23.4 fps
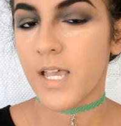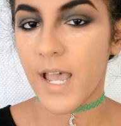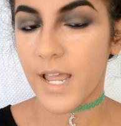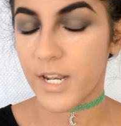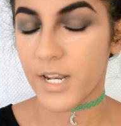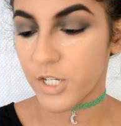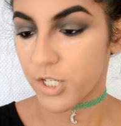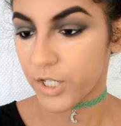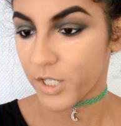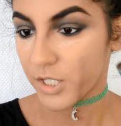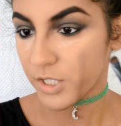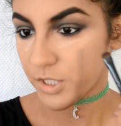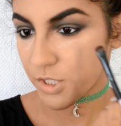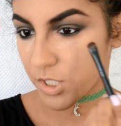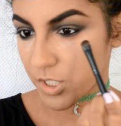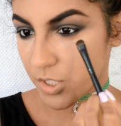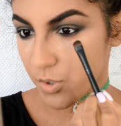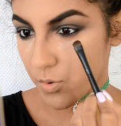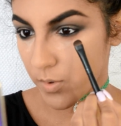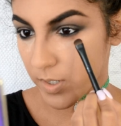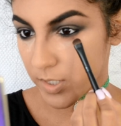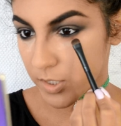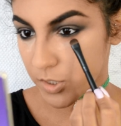and you're
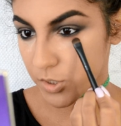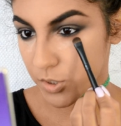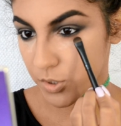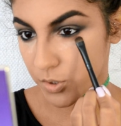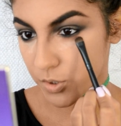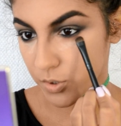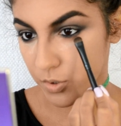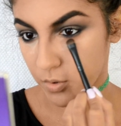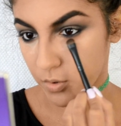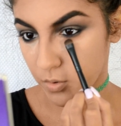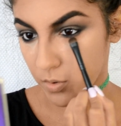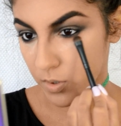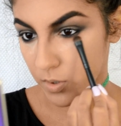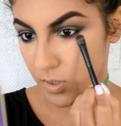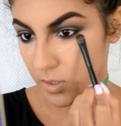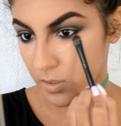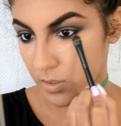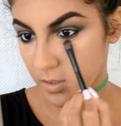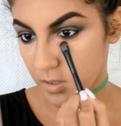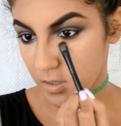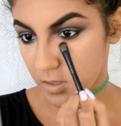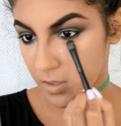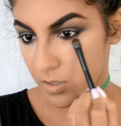just going to
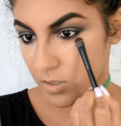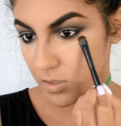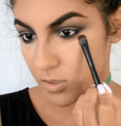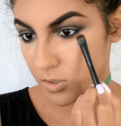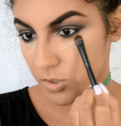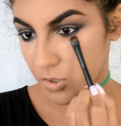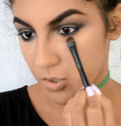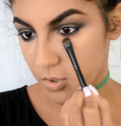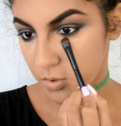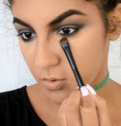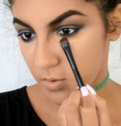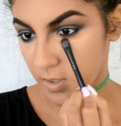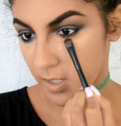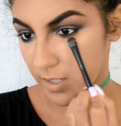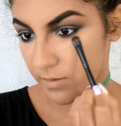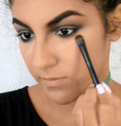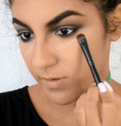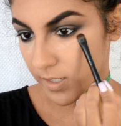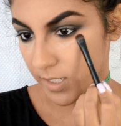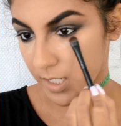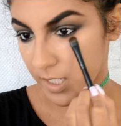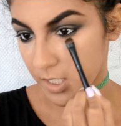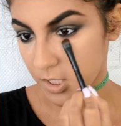do kind
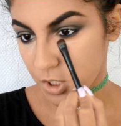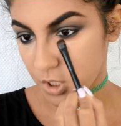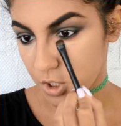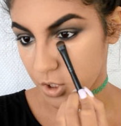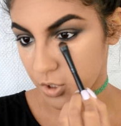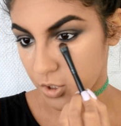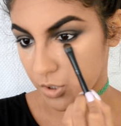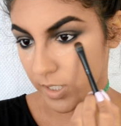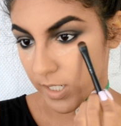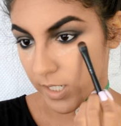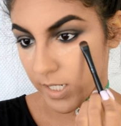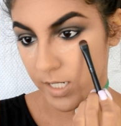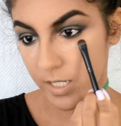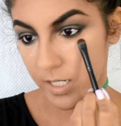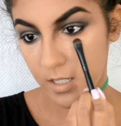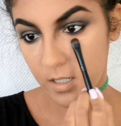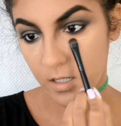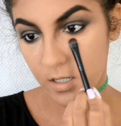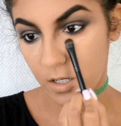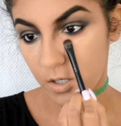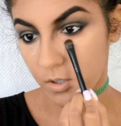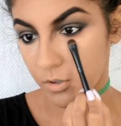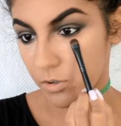of like a straight
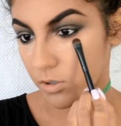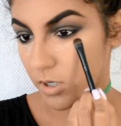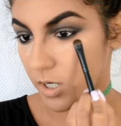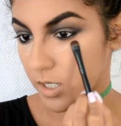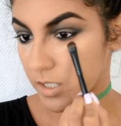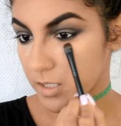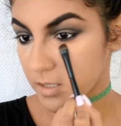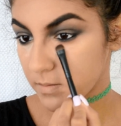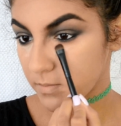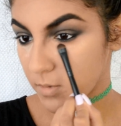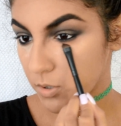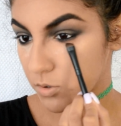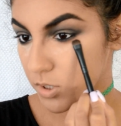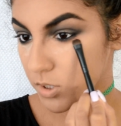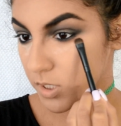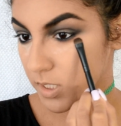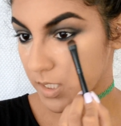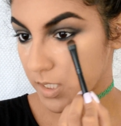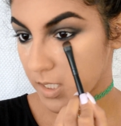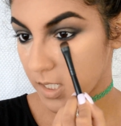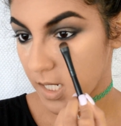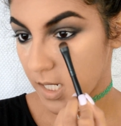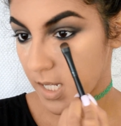across
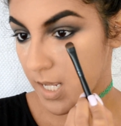motion